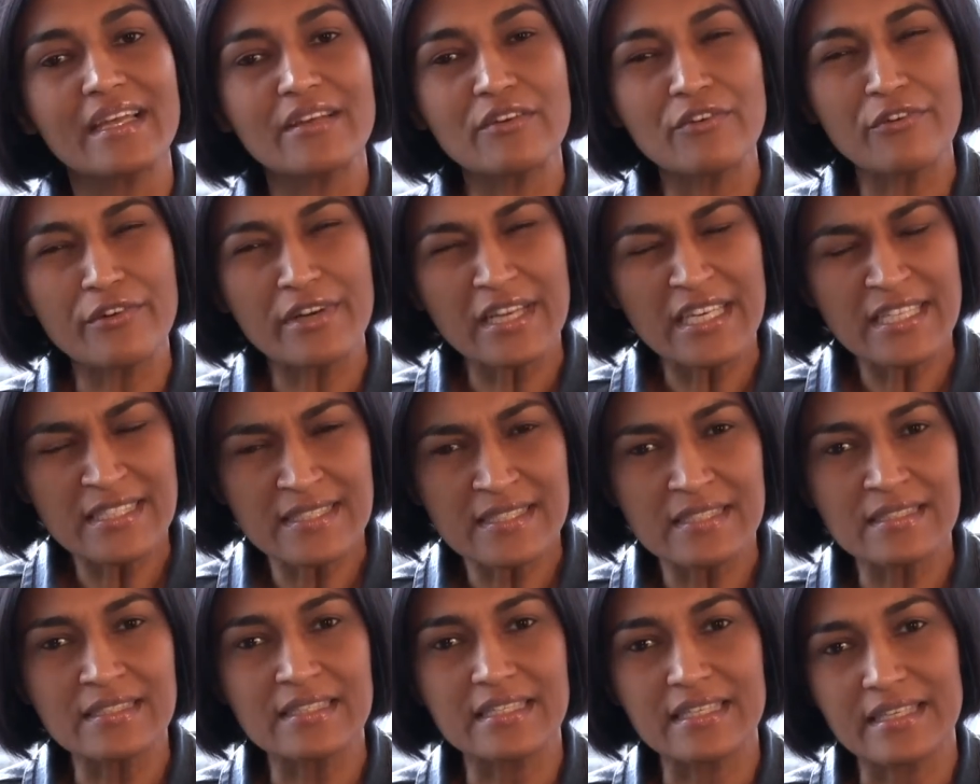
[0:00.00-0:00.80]
In
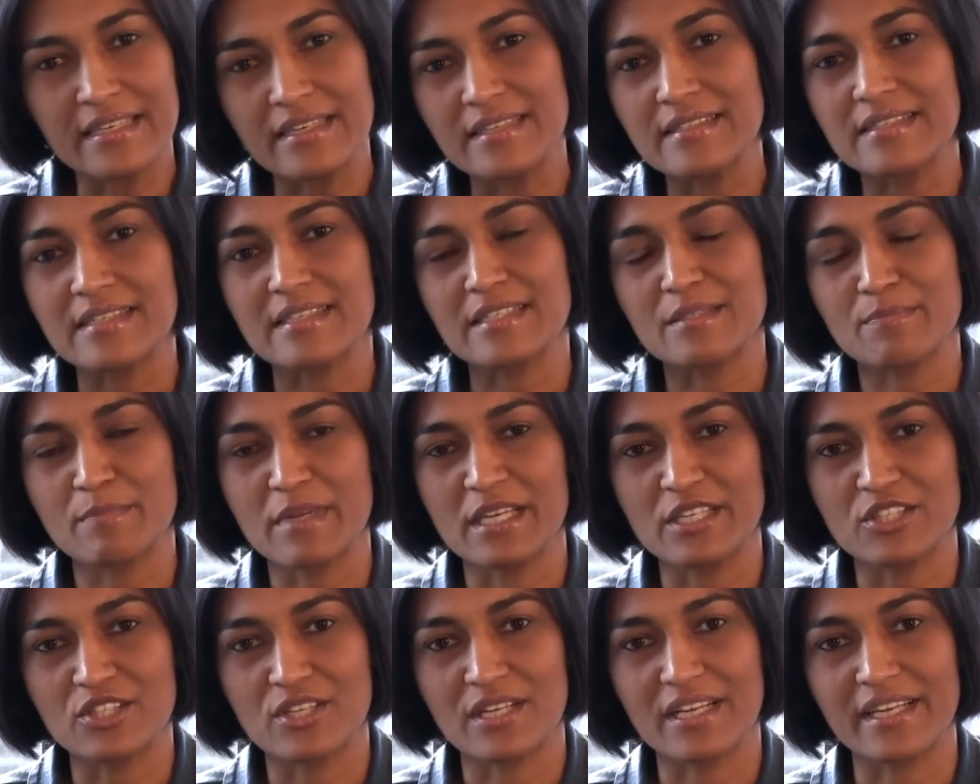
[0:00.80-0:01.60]
recent years
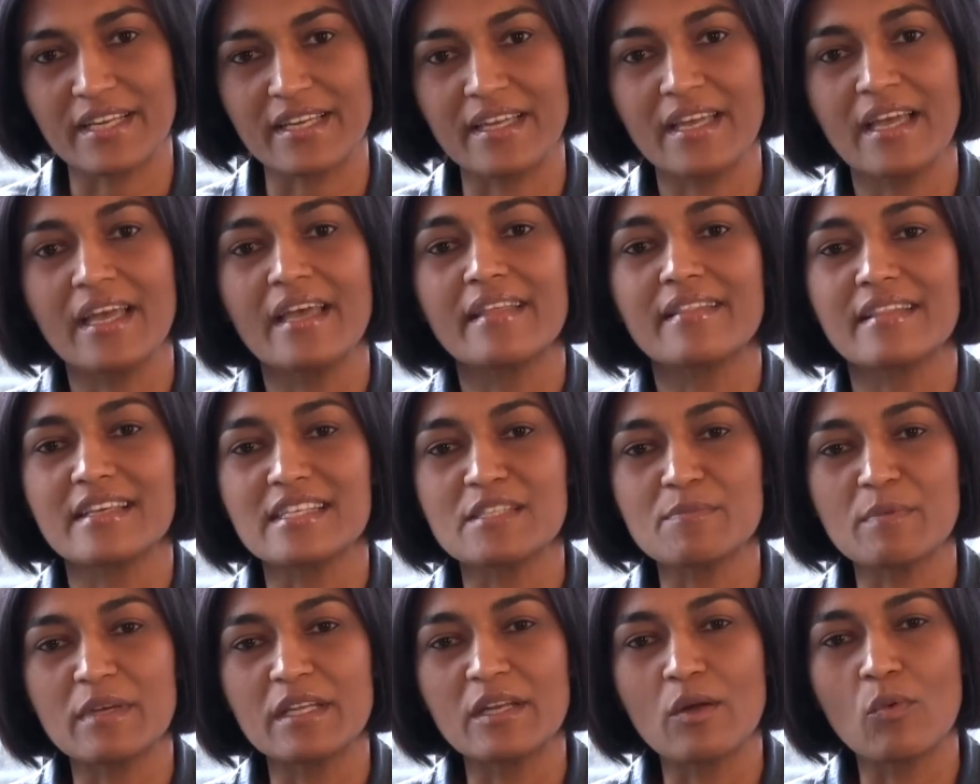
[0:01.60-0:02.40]
especially,
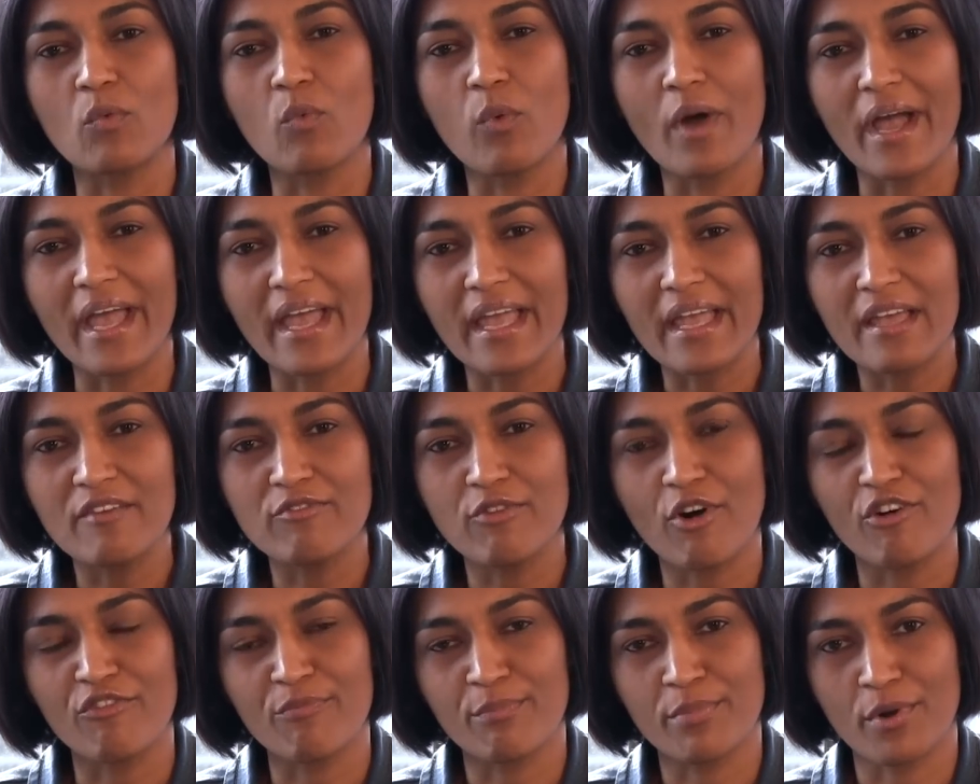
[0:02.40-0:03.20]
there's been a
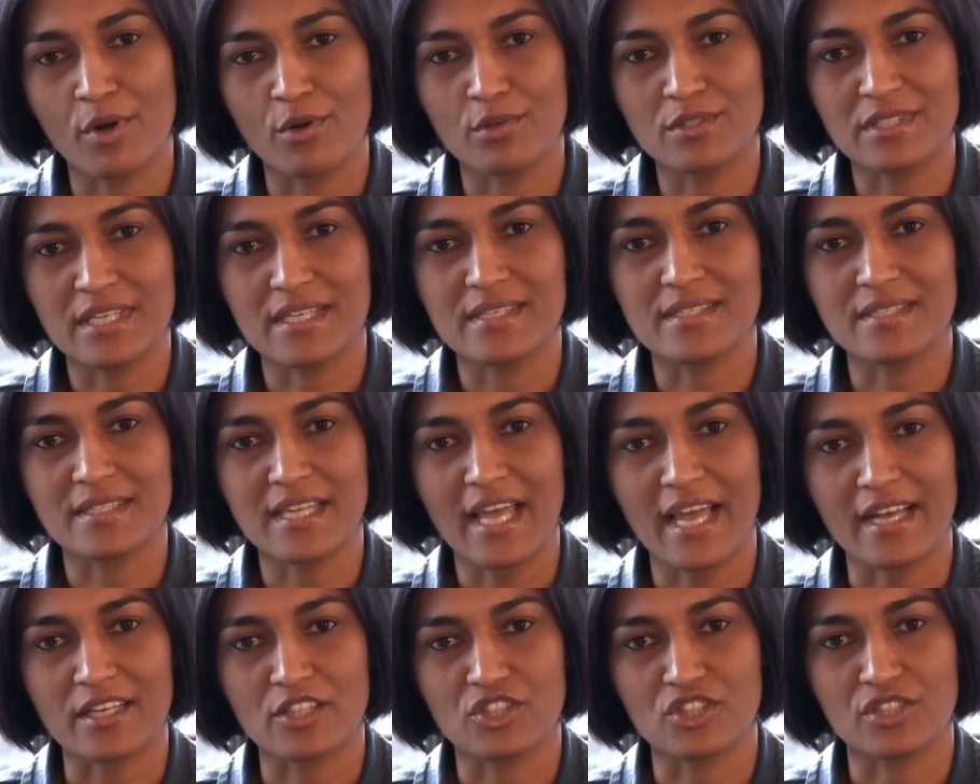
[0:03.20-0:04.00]
wave of protest
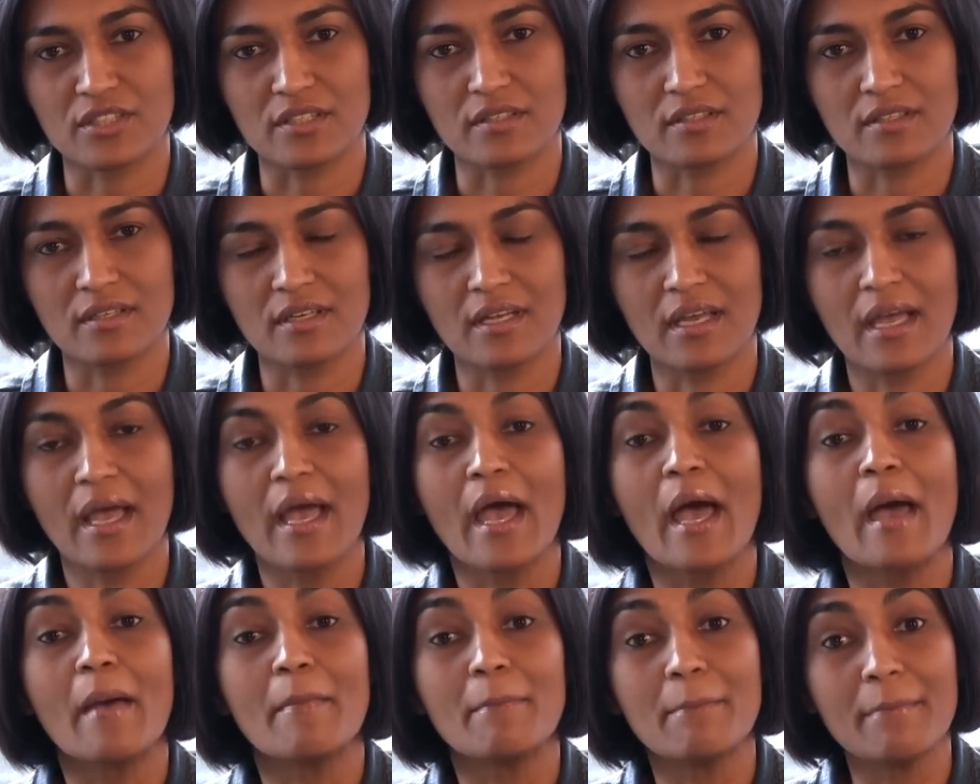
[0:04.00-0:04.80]
action.
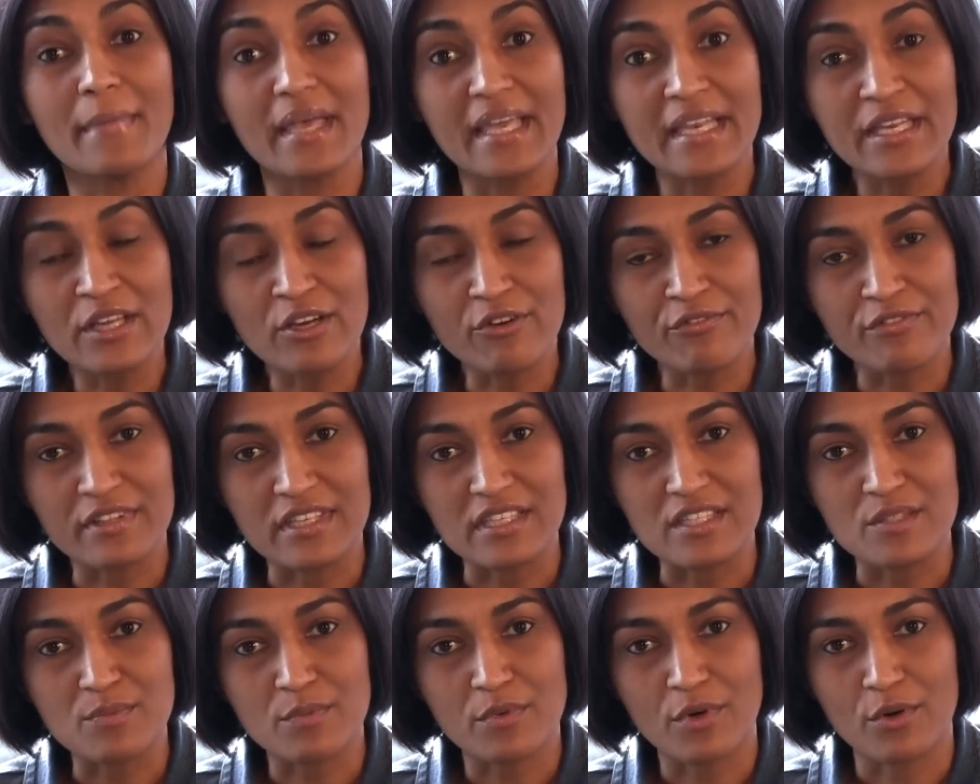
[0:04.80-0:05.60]
Many of
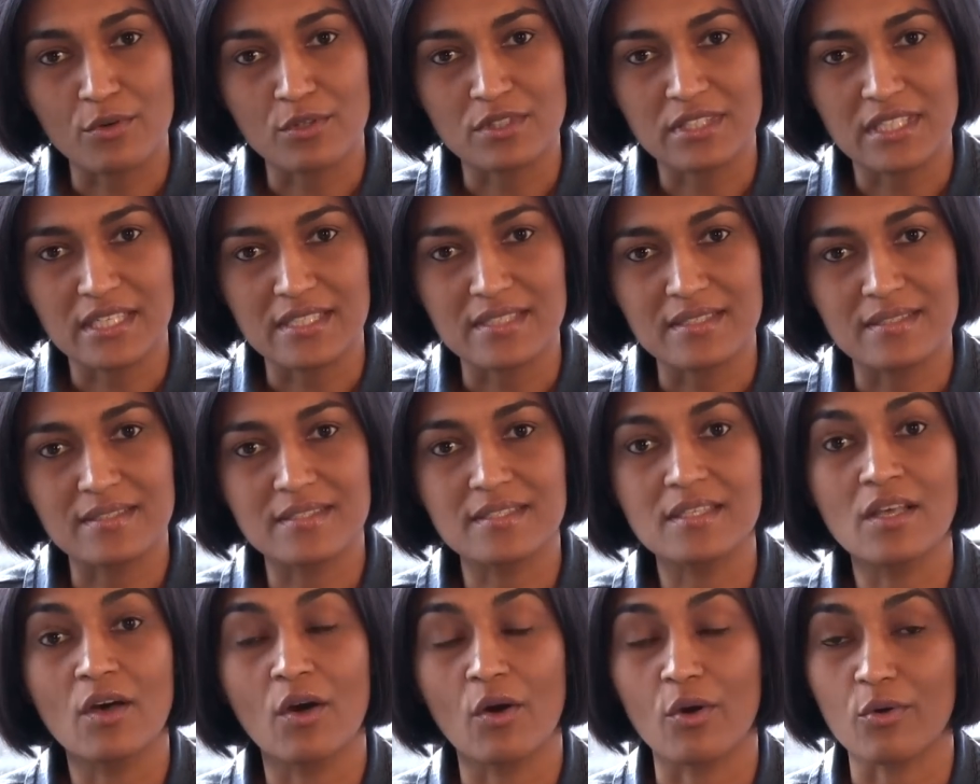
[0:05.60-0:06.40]
these
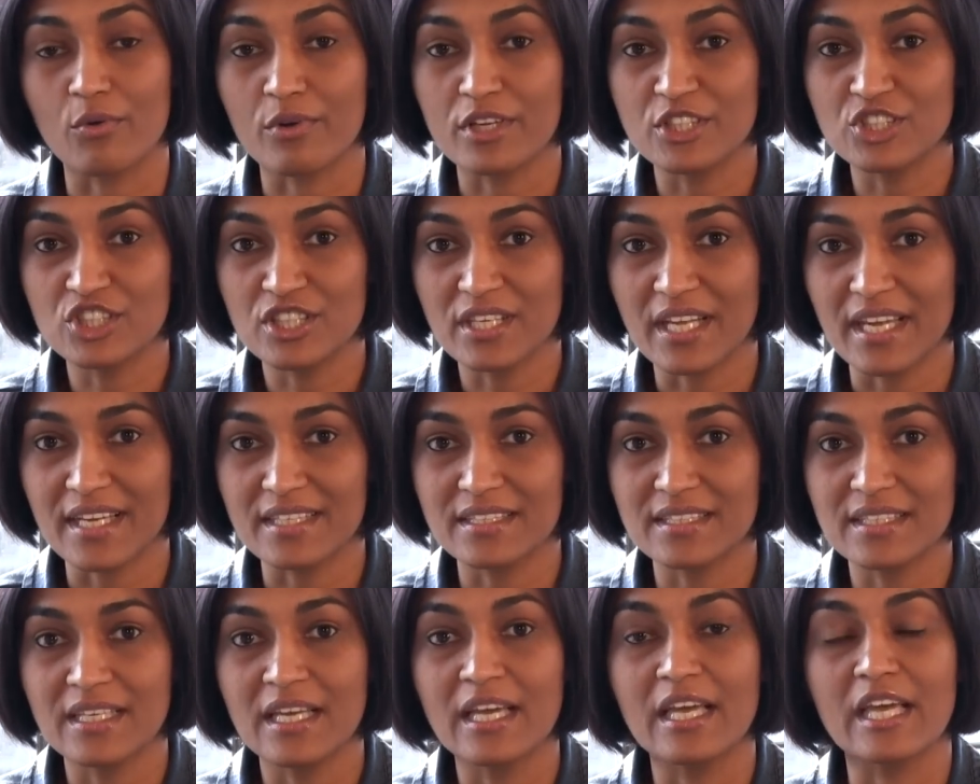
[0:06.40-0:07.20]
protests
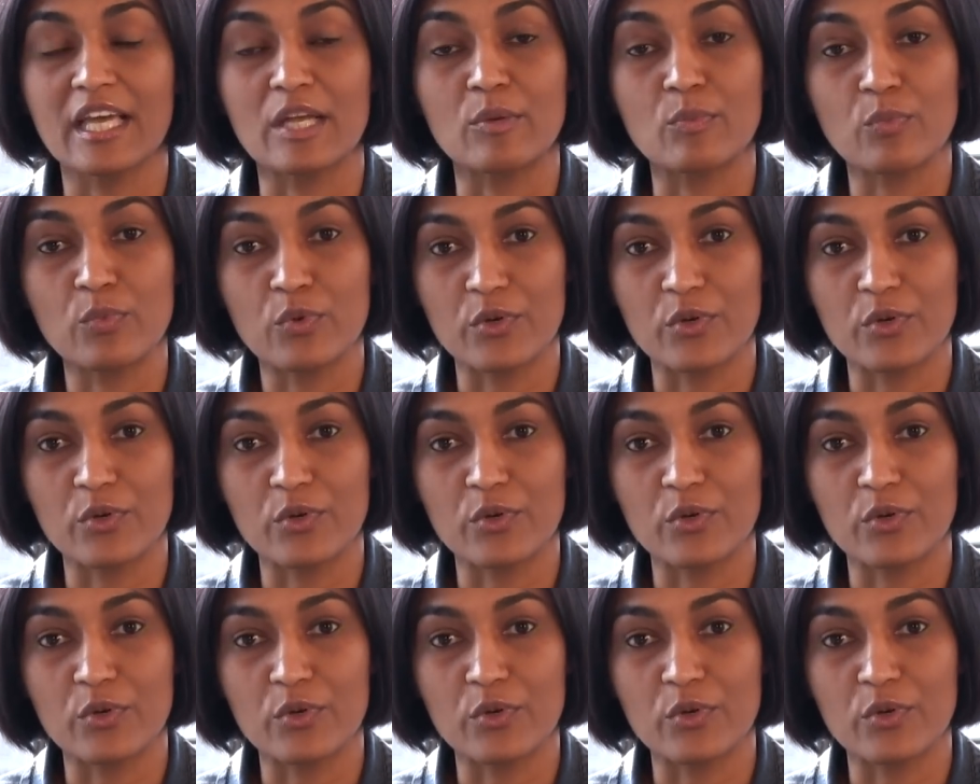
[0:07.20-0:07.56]
originate in